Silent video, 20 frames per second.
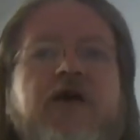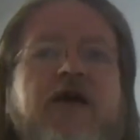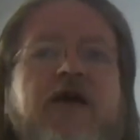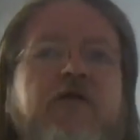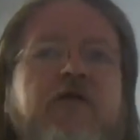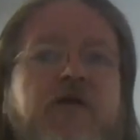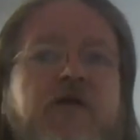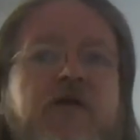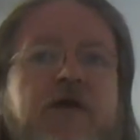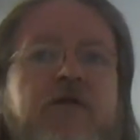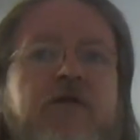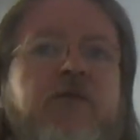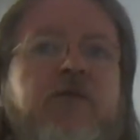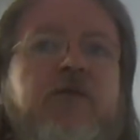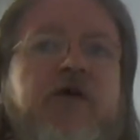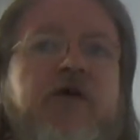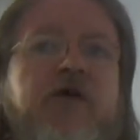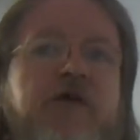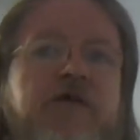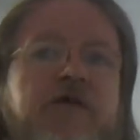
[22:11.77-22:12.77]
have in the
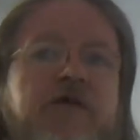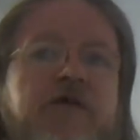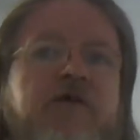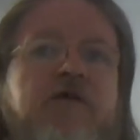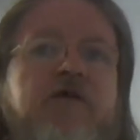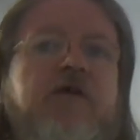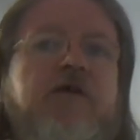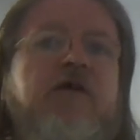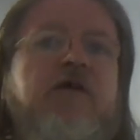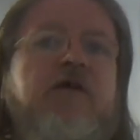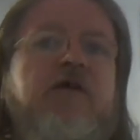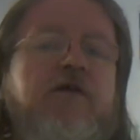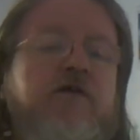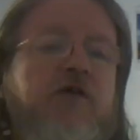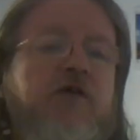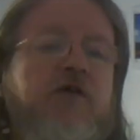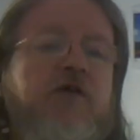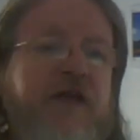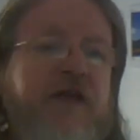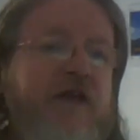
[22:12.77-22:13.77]
past
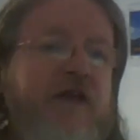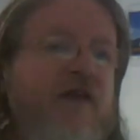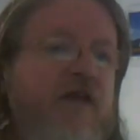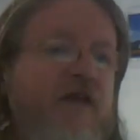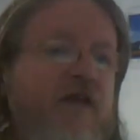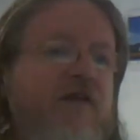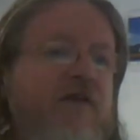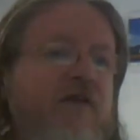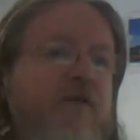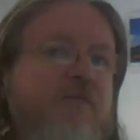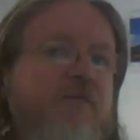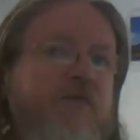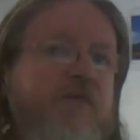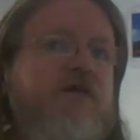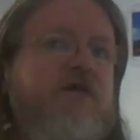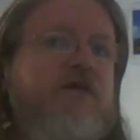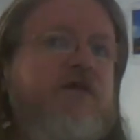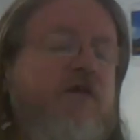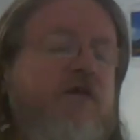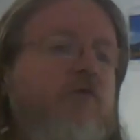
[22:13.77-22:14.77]
so many days,
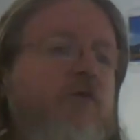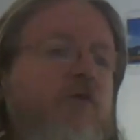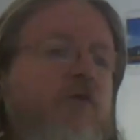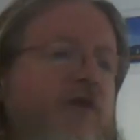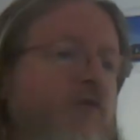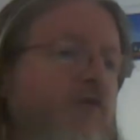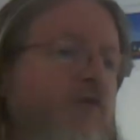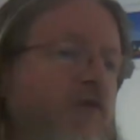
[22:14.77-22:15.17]
it's a good way to